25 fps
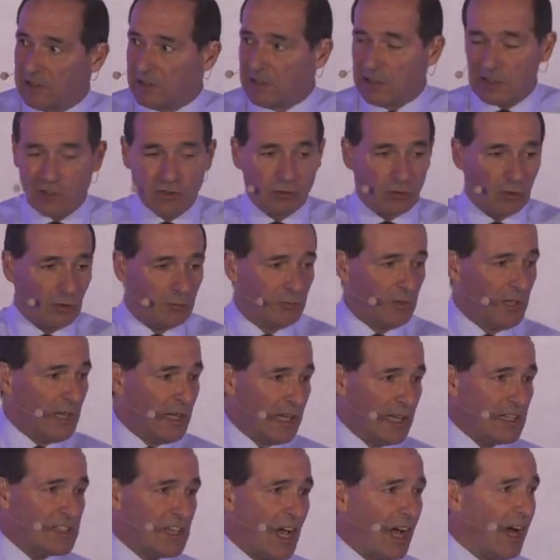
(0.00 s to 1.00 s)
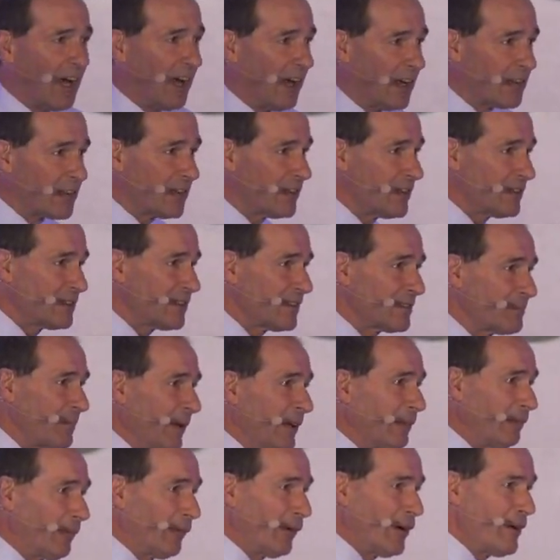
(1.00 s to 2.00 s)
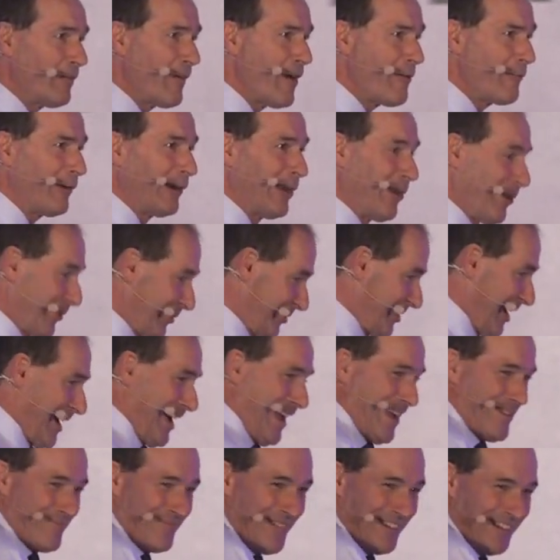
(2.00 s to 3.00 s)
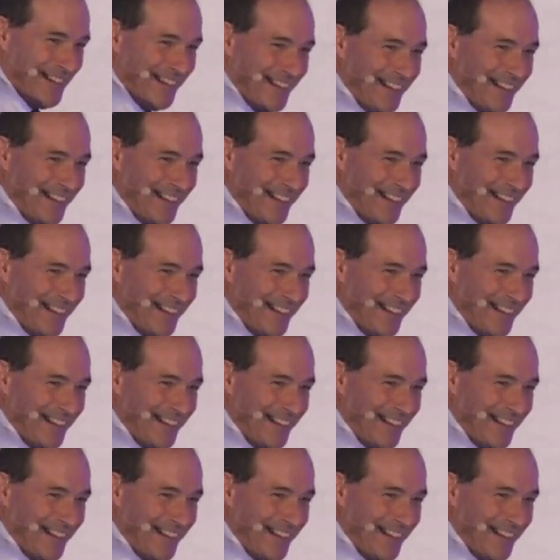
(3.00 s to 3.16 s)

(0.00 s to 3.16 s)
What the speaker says: in this room is higher than it has been for a very long time.